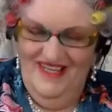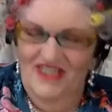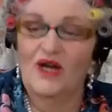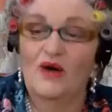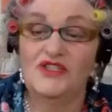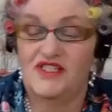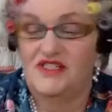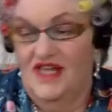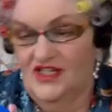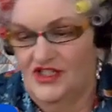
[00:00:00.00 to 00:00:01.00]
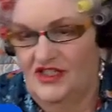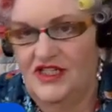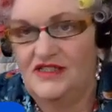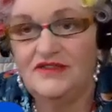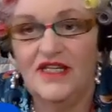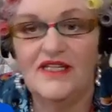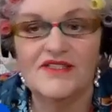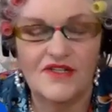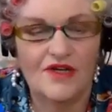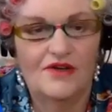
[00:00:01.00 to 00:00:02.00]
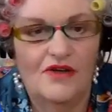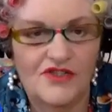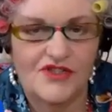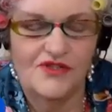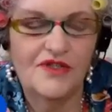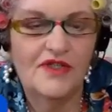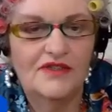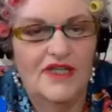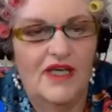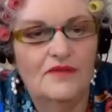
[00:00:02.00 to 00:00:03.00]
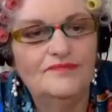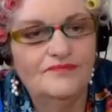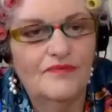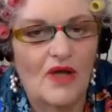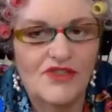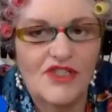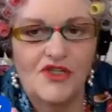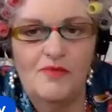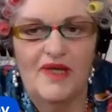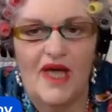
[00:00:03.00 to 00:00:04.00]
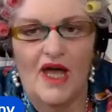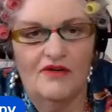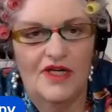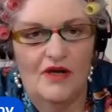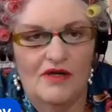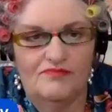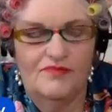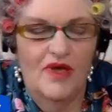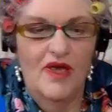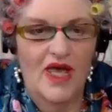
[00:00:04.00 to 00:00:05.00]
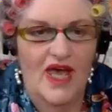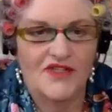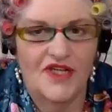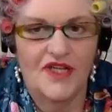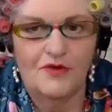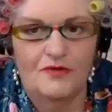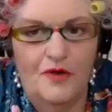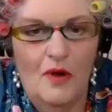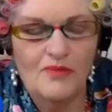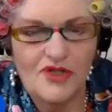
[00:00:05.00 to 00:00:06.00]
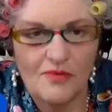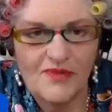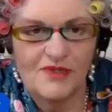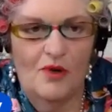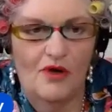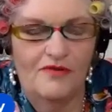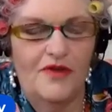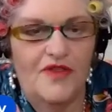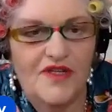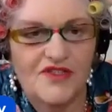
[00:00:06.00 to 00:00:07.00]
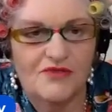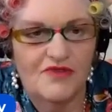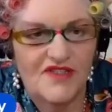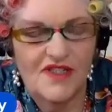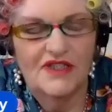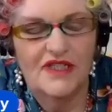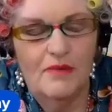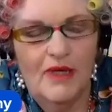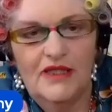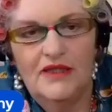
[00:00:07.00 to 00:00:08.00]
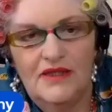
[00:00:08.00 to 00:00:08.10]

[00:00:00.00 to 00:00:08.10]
No, I didn't actually. Yes, no. I was in too big a hurry. I had to get to a few op shops to buy a few things to resell on eBay.